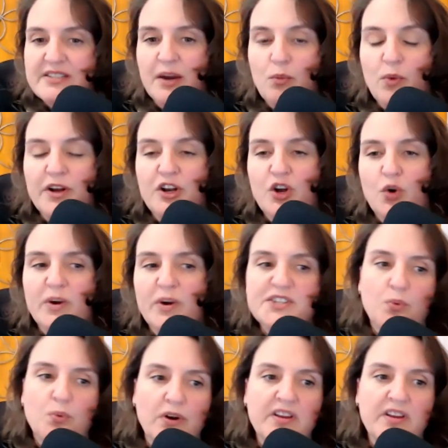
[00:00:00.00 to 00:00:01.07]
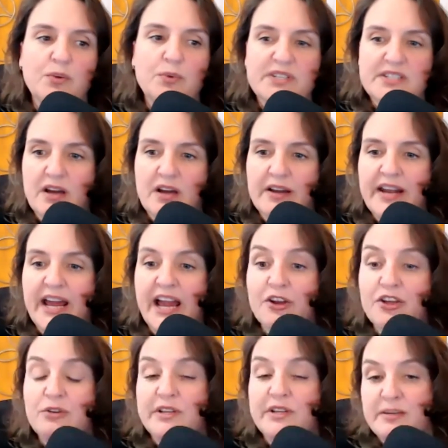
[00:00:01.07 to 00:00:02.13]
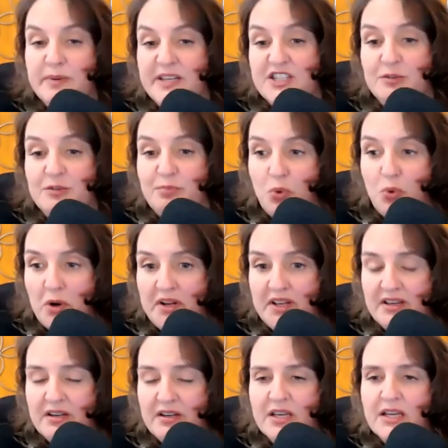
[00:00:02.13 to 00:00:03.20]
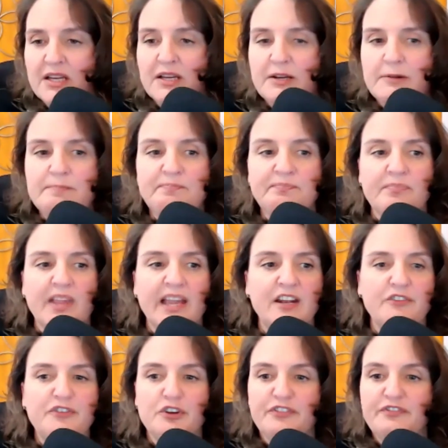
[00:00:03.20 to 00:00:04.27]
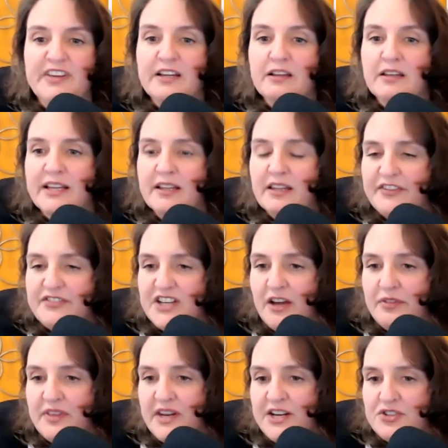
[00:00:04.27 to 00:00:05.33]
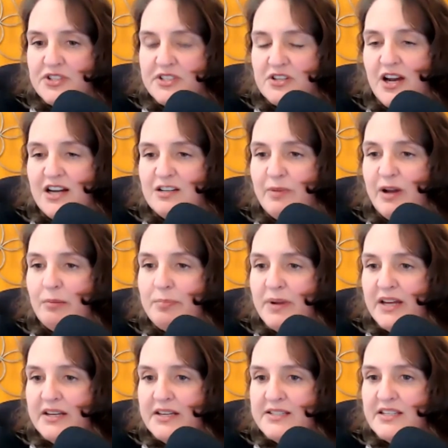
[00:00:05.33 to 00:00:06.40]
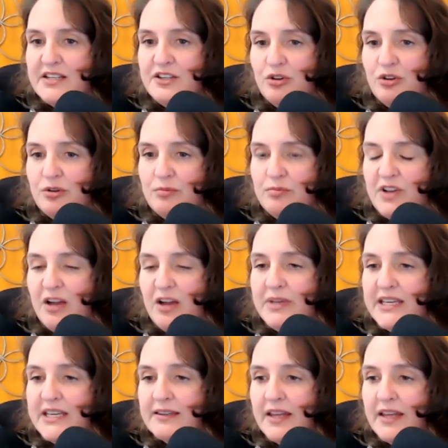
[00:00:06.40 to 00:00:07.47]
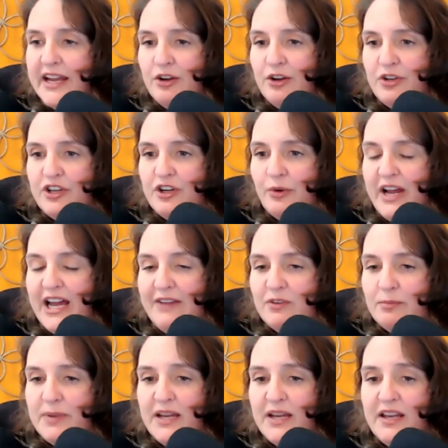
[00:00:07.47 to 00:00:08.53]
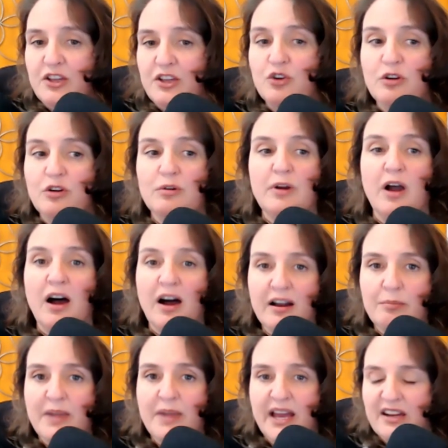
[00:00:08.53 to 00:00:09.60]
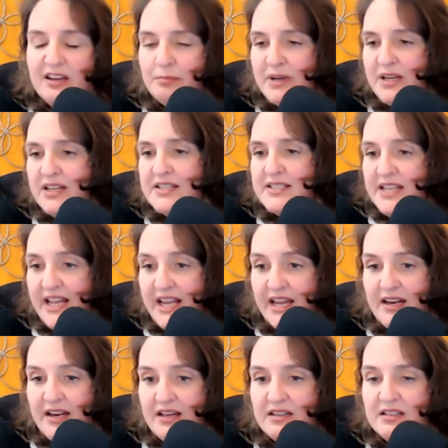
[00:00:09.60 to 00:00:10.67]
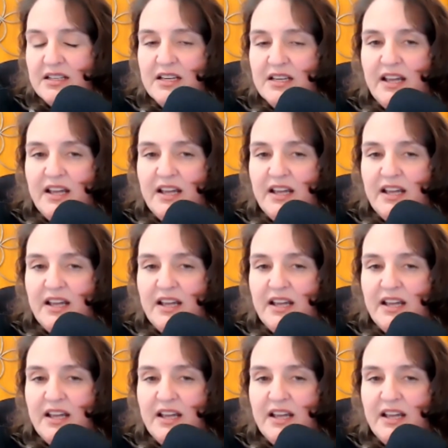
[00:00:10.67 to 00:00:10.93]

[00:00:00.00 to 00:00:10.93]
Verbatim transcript: And I want to know what's working, what's not, and how you need to be supported. And if you're feeling left out that I just talked about buddies and you're coming in late or you don't have a buddy, your automatic buddy is Hannah.